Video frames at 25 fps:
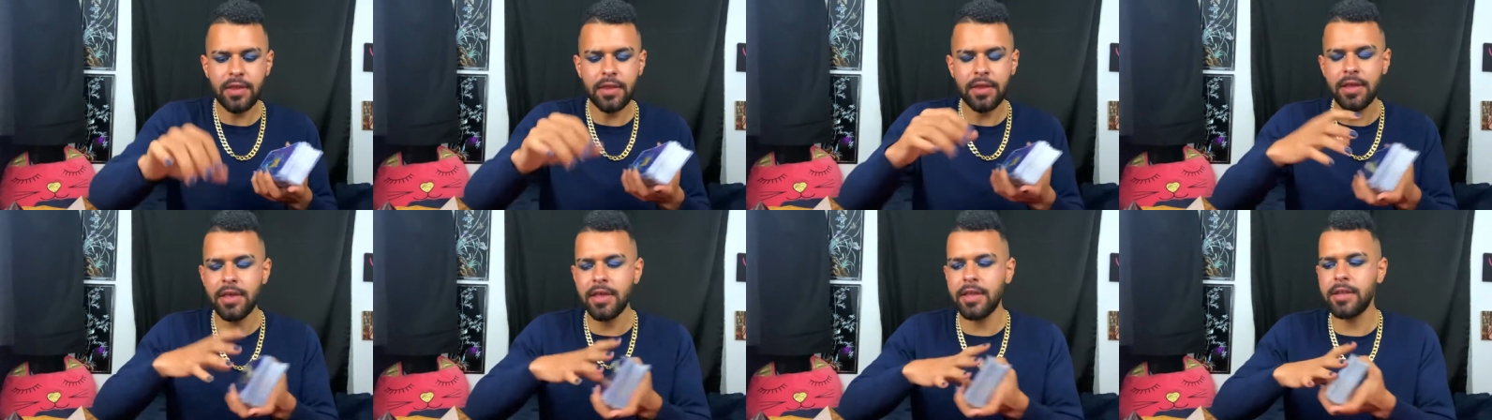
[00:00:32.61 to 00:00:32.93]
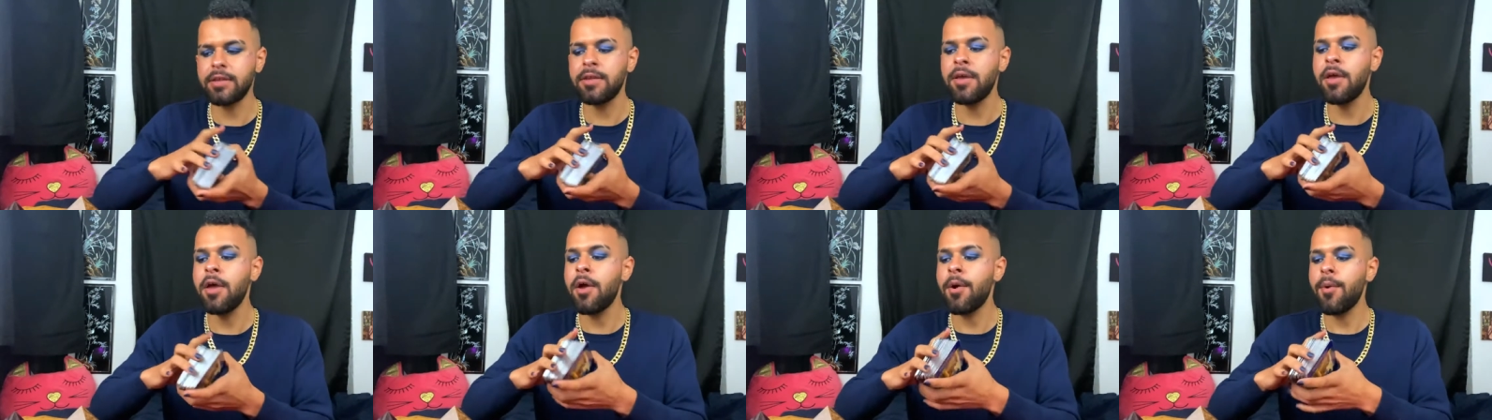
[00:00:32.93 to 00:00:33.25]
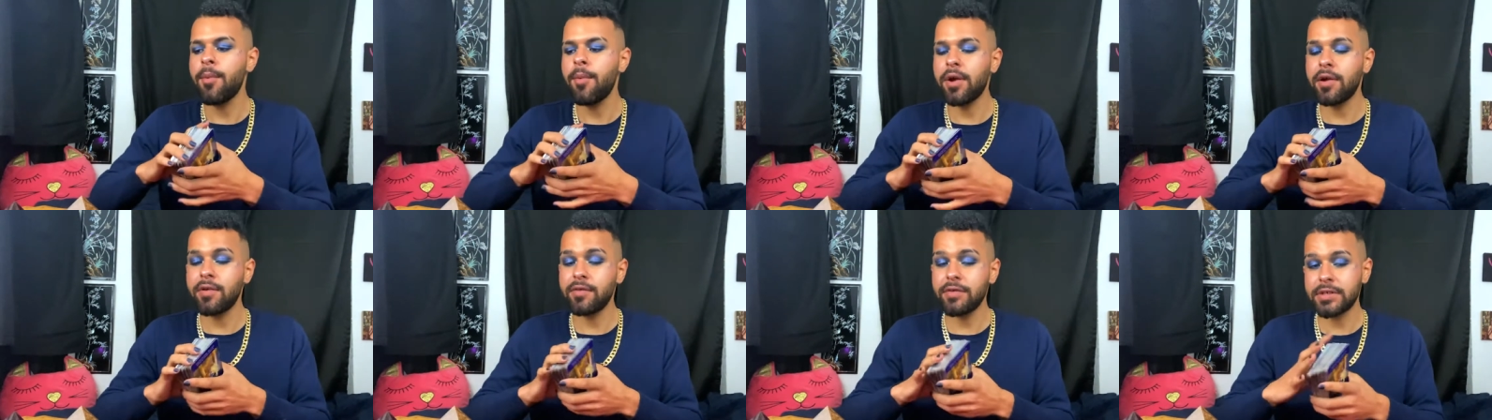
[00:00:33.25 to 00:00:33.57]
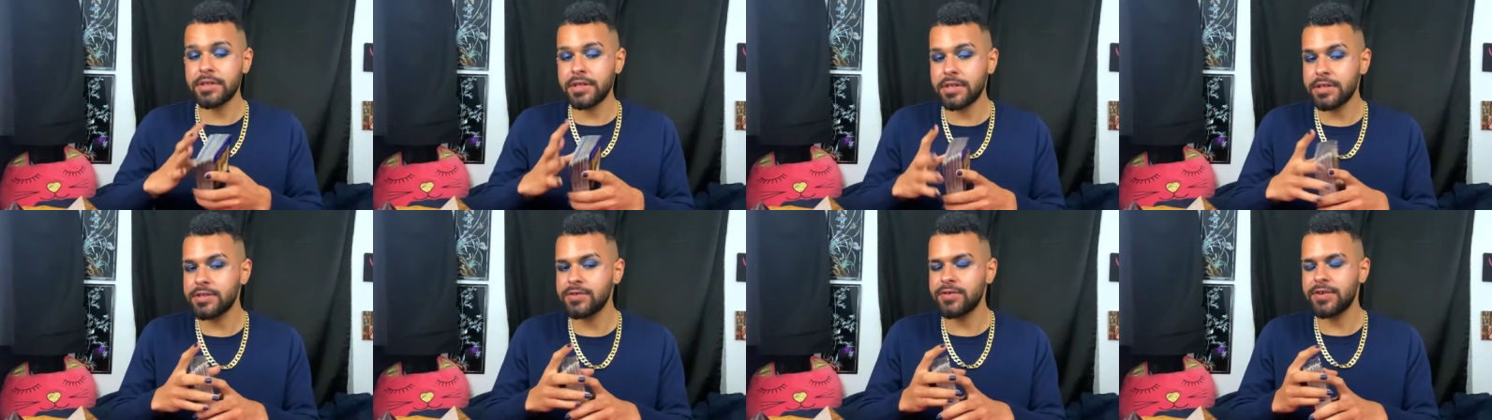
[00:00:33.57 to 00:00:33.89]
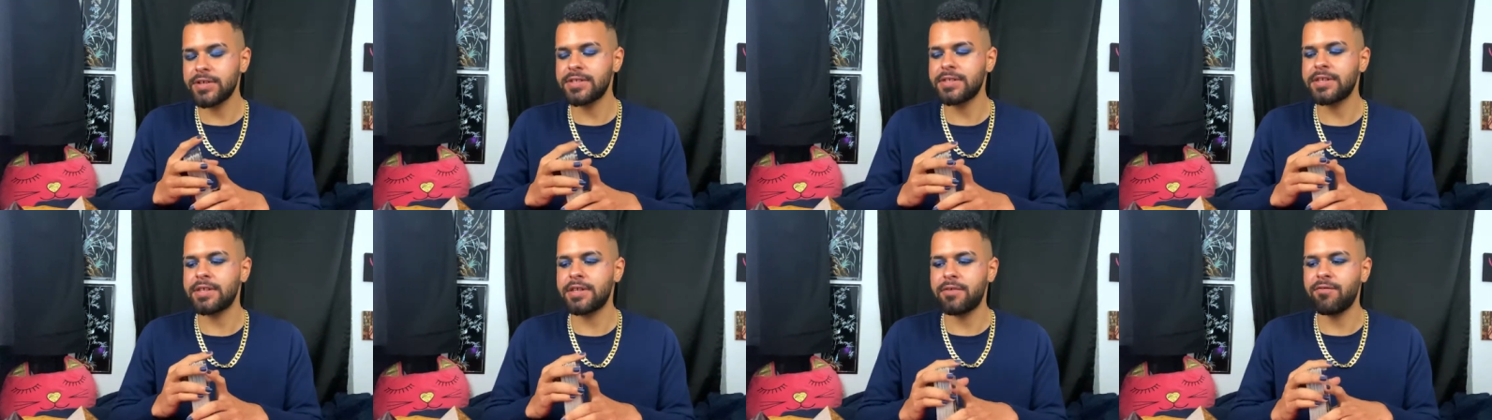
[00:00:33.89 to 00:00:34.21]
And whatever does
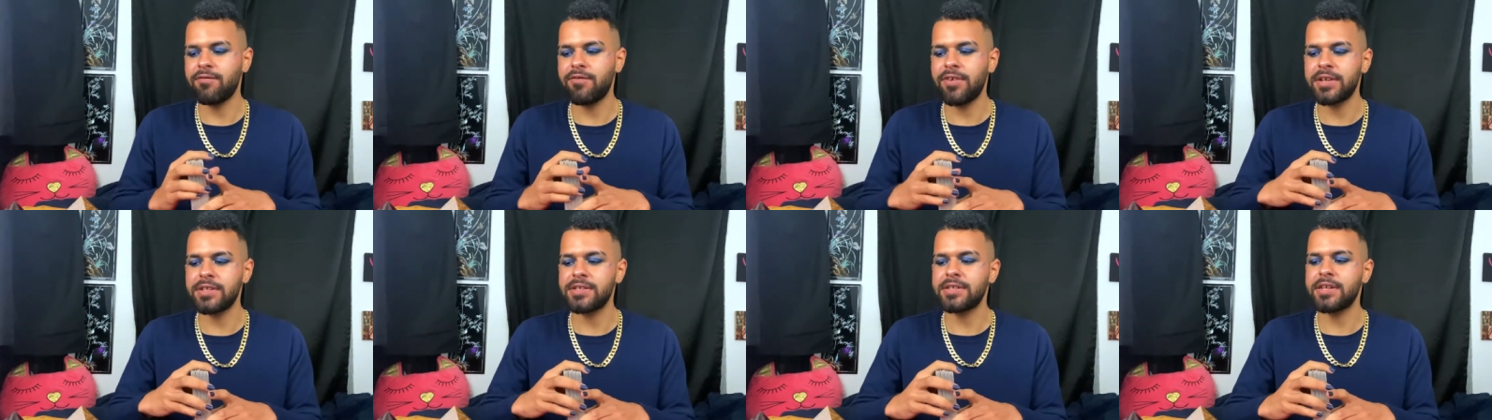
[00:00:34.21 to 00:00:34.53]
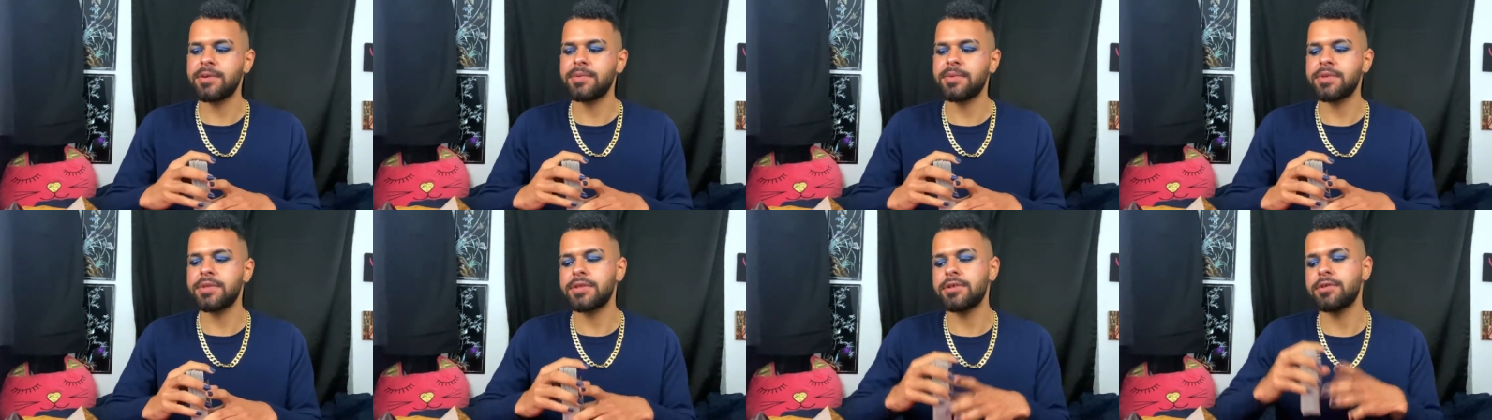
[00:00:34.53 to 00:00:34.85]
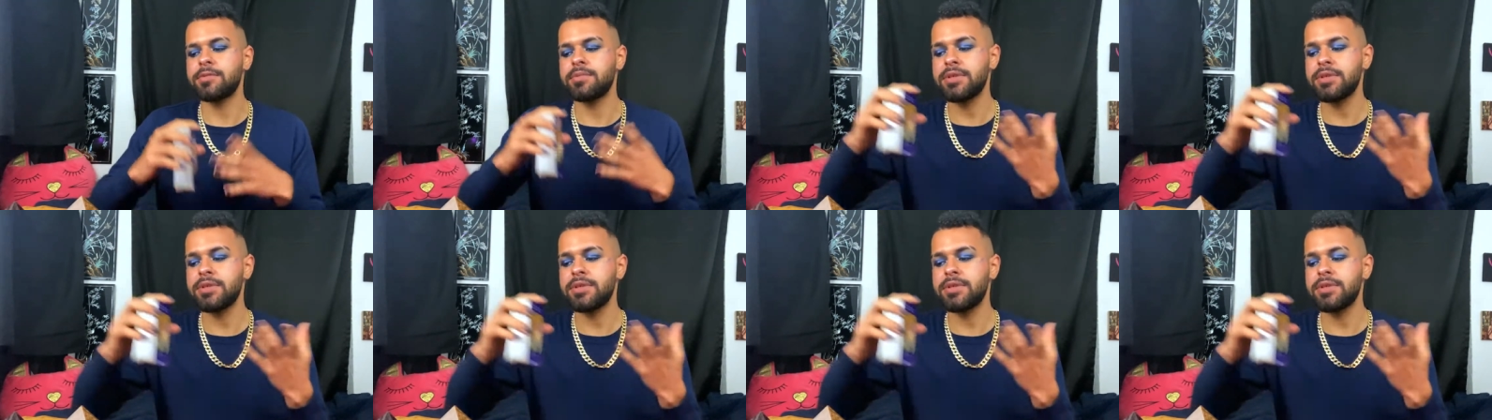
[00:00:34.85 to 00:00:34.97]
resonate with you,